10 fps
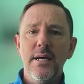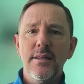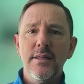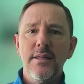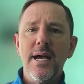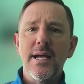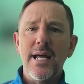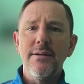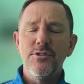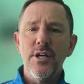that
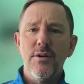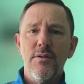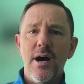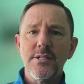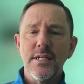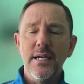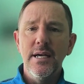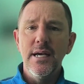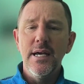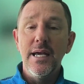kind of generosity.
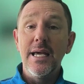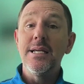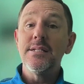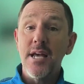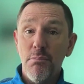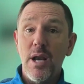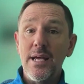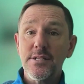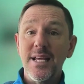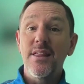It is a
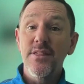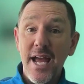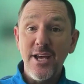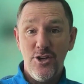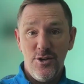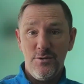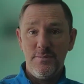blessing. Thank you.